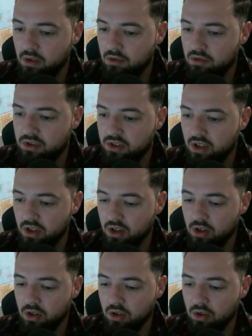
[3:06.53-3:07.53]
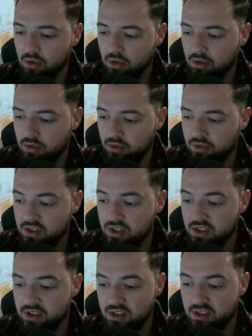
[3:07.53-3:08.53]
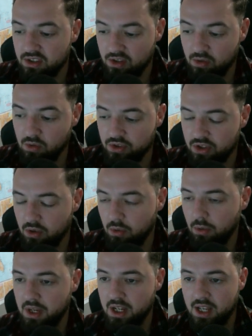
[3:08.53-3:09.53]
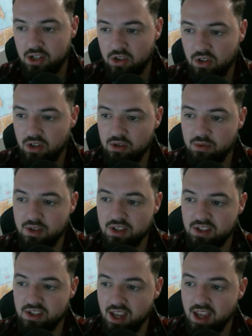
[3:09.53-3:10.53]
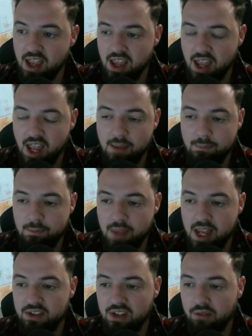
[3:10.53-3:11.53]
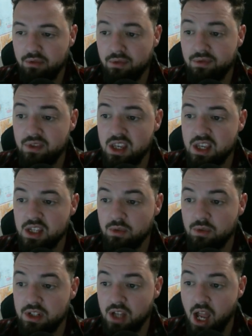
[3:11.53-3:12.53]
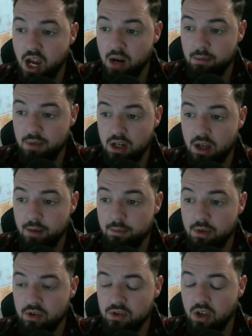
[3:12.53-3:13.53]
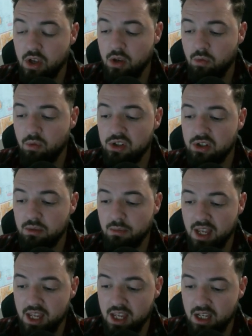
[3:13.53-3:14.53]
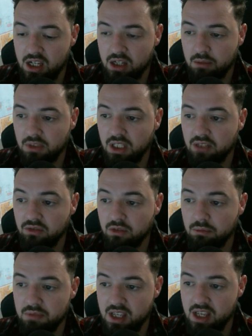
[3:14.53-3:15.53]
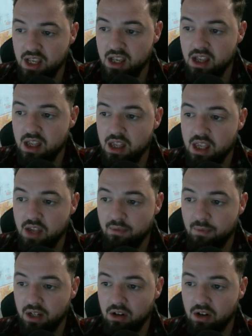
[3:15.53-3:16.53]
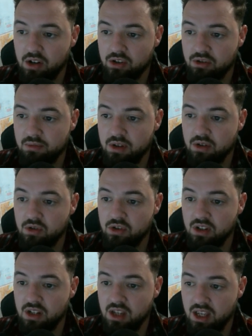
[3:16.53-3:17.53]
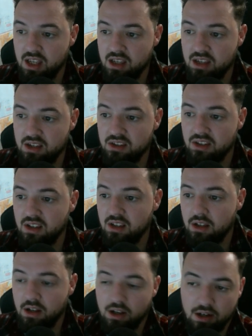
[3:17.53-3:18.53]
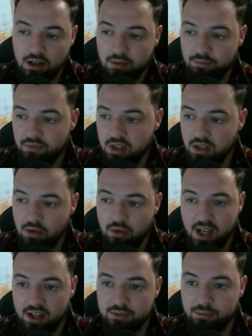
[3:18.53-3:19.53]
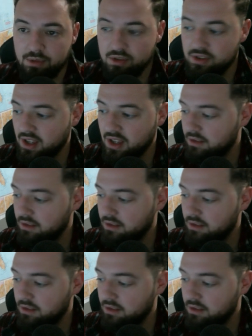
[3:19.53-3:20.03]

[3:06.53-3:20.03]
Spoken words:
So this is cool. So what we can actually do is we can say, hey, based off of these retirement numbers, what should my income level be if my contribution is X percent?